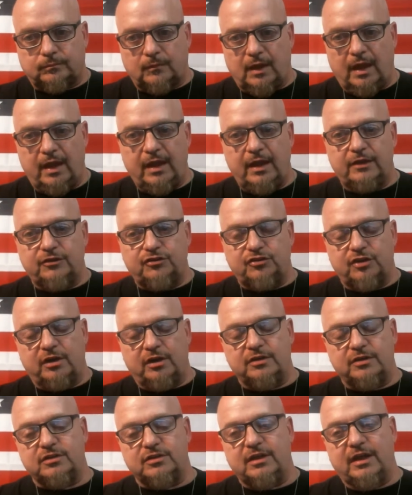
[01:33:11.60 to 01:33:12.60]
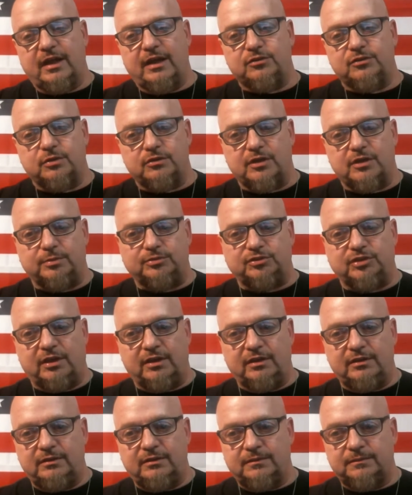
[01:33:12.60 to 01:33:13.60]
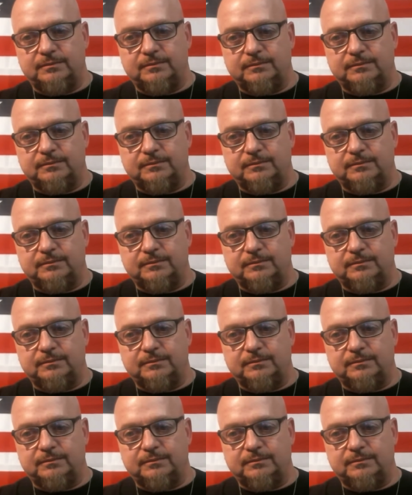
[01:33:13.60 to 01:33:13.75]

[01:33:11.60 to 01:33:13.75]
Hey, Sean's in the house. What's up, Sean?